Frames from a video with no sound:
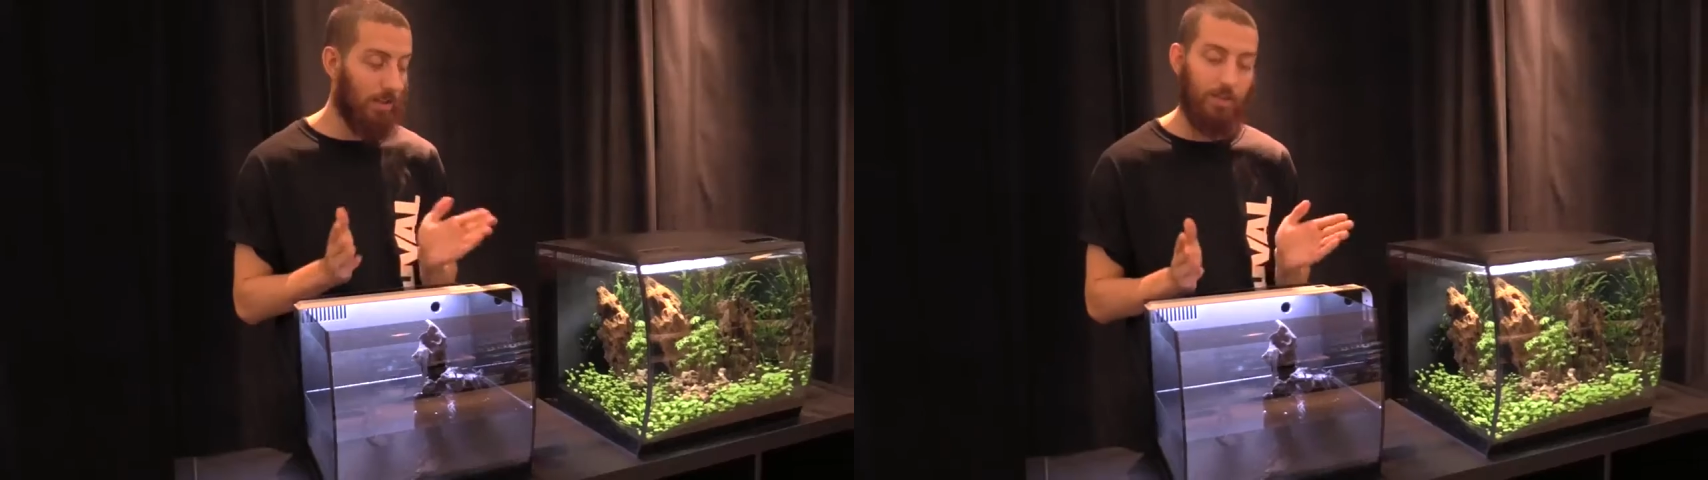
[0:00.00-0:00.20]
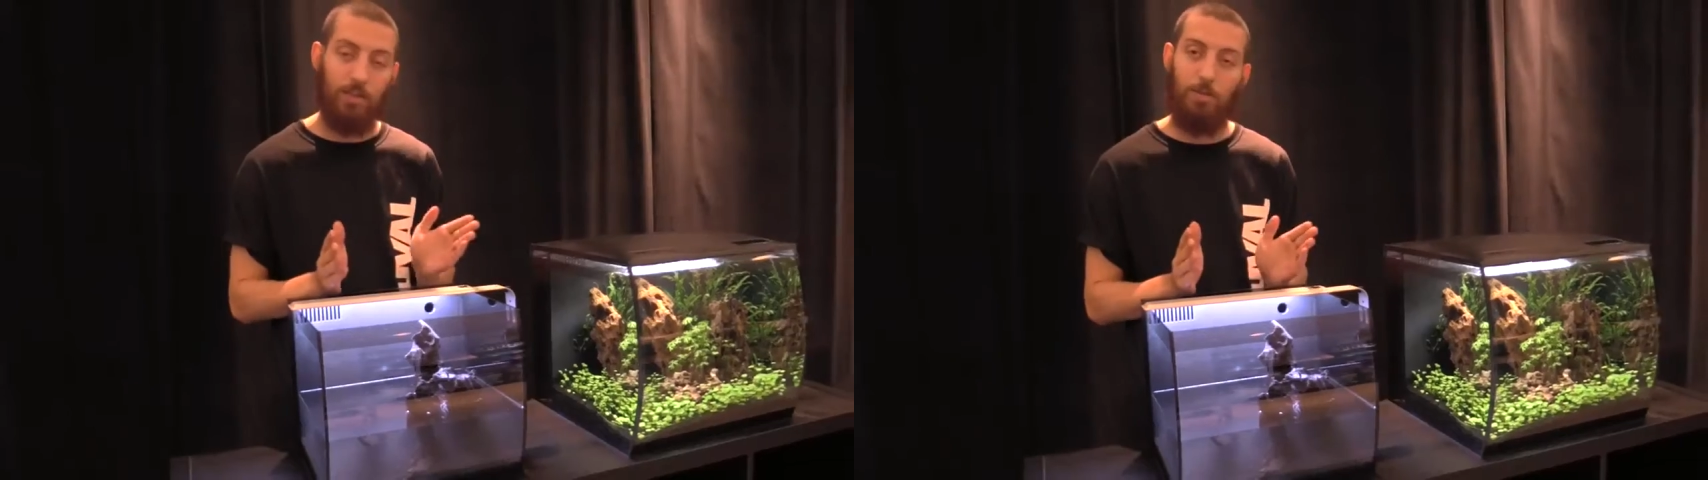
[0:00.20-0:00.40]

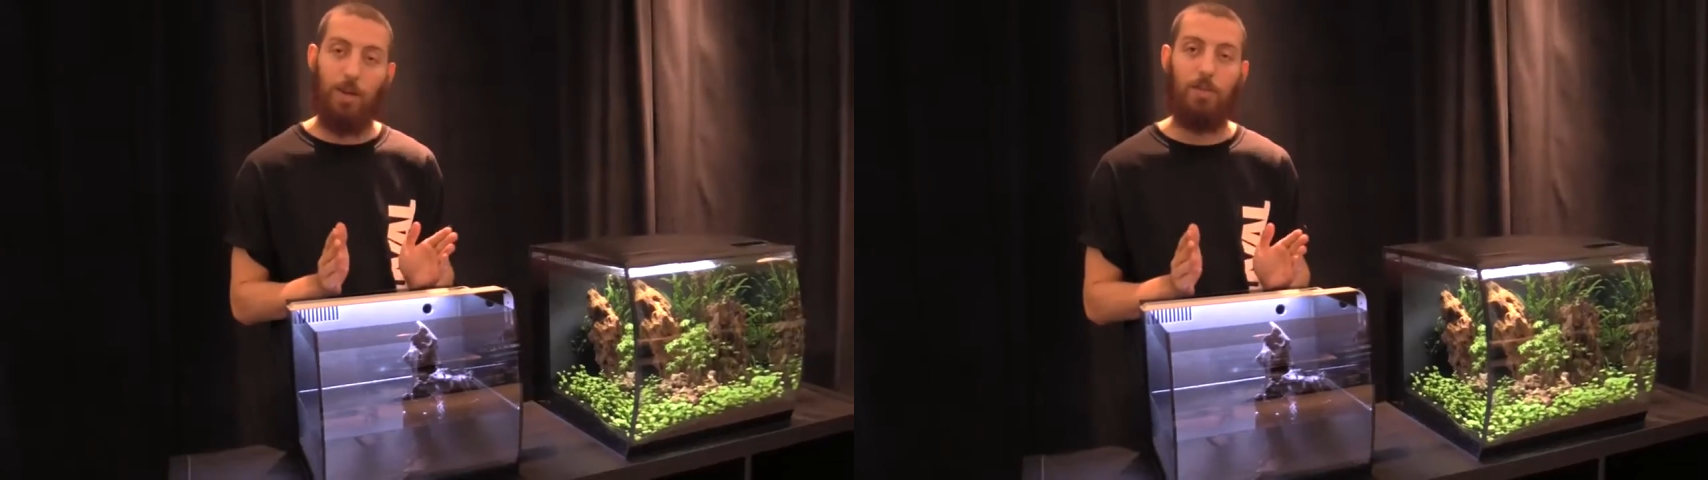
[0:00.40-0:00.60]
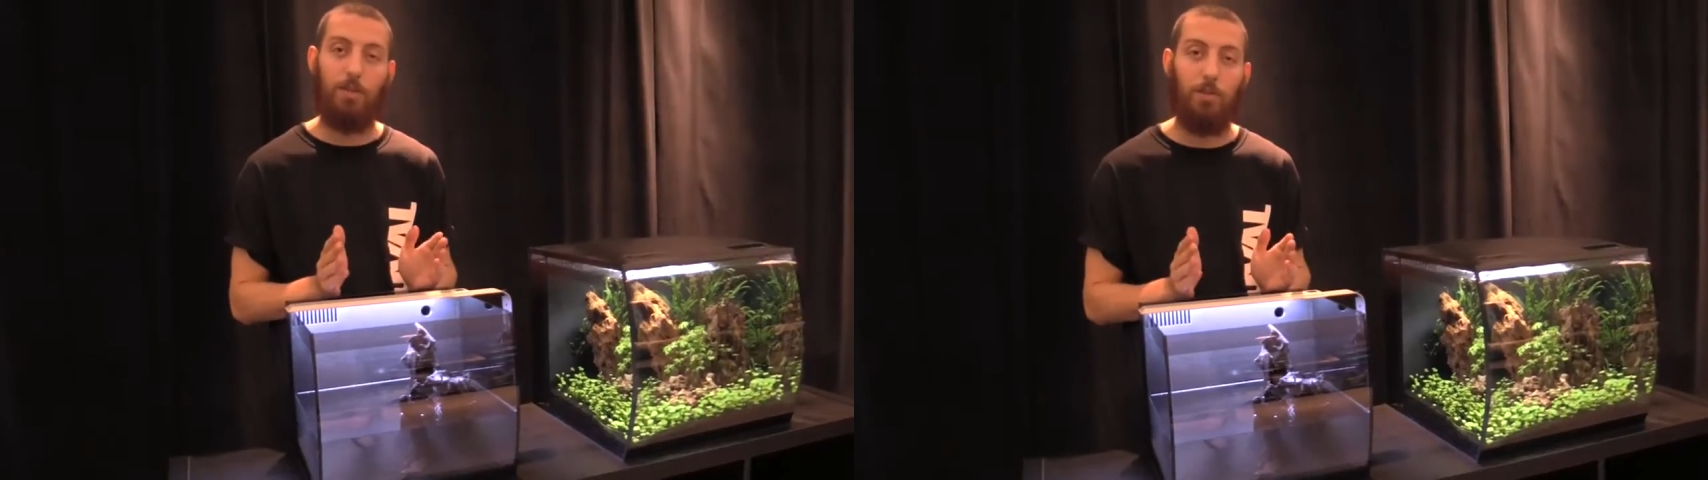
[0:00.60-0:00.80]
clears up
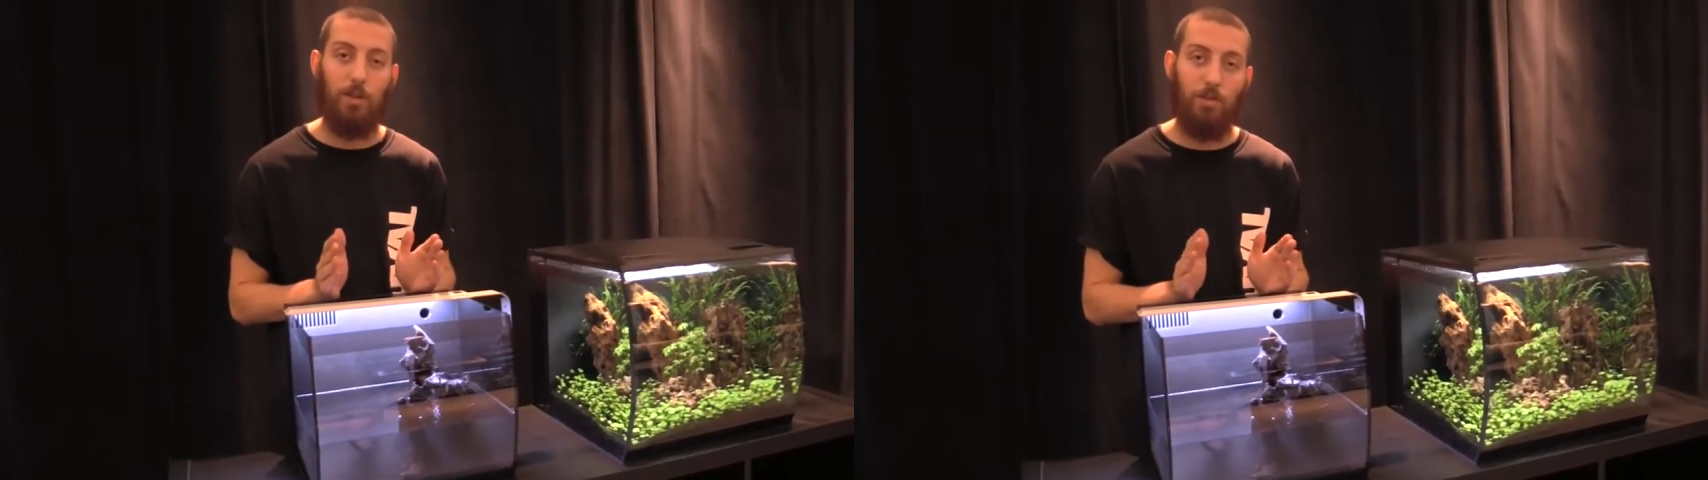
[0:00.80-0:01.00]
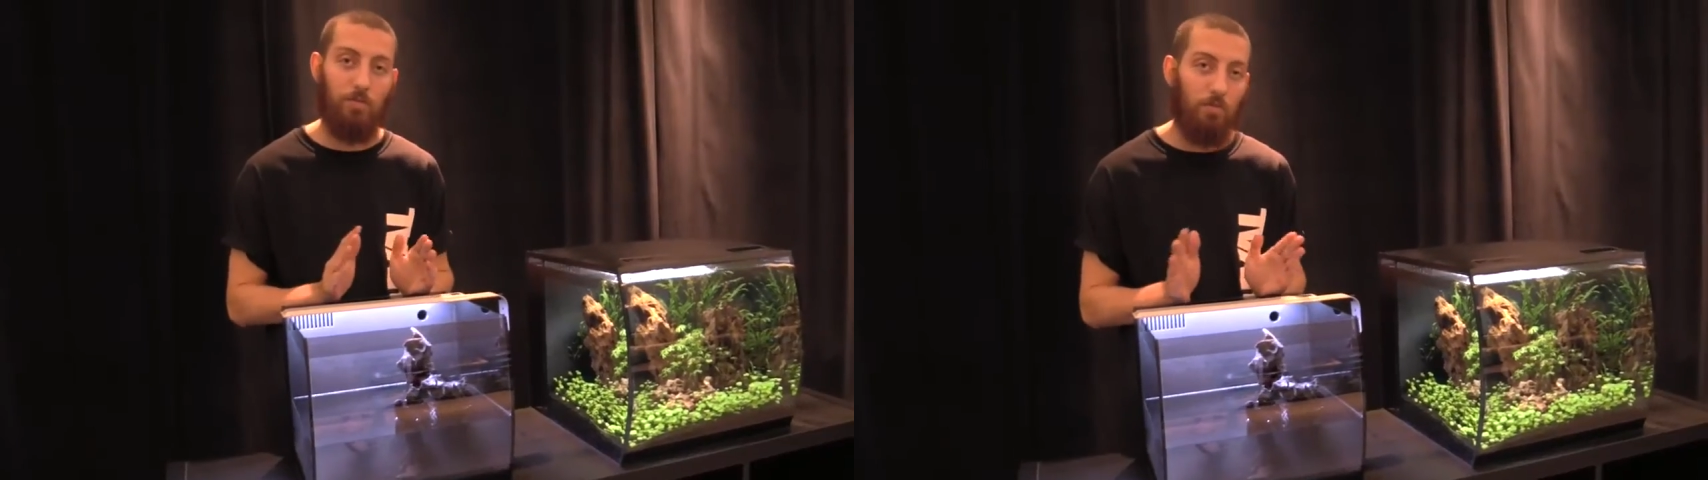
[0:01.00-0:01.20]
after
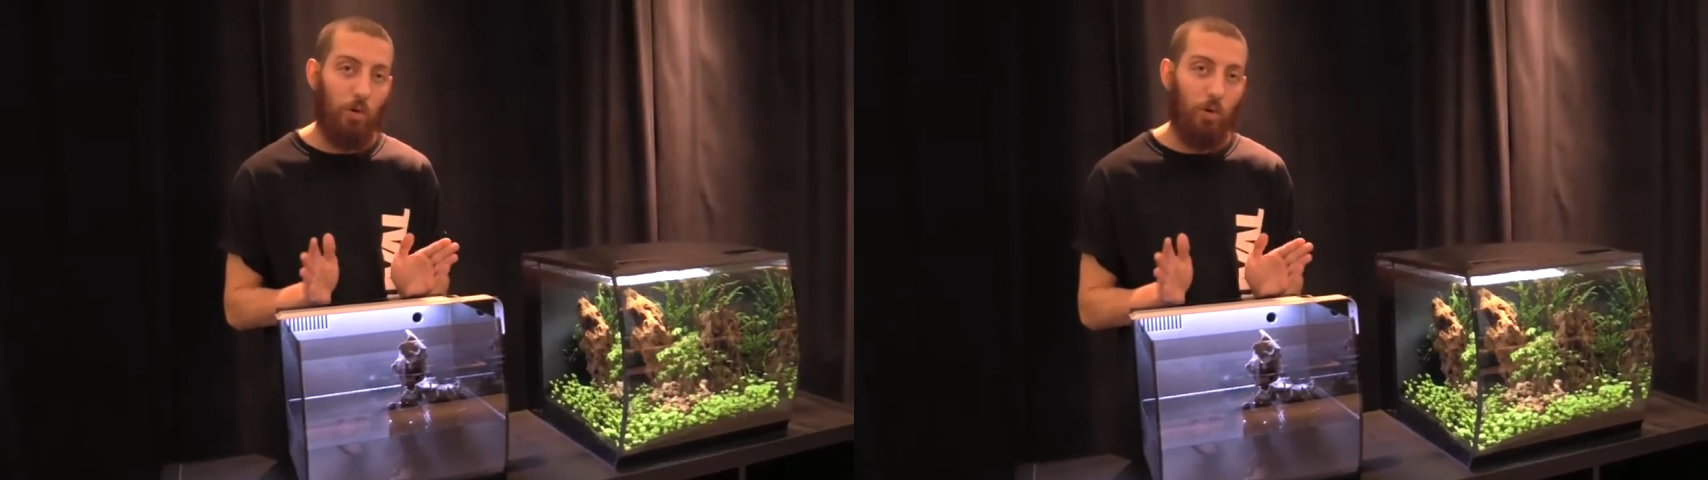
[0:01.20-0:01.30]
about